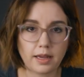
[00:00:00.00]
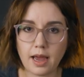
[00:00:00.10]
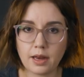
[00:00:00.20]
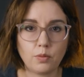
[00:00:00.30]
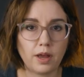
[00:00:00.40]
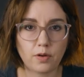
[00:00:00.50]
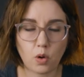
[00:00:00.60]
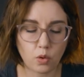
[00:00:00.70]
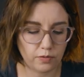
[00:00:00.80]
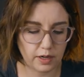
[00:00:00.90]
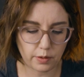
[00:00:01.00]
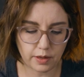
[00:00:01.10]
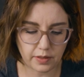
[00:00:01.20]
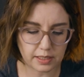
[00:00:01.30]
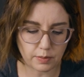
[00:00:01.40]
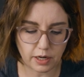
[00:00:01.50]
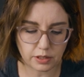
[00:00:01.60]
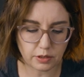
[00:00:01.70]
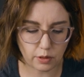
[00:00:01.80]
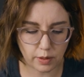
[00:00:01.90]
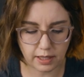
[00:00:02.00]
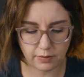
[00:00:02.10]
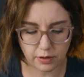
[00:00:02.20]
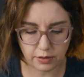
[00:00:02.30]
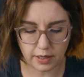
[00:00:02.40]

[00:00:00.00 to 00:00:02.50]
again, we have a whole video on this, but I'll do it quickly for you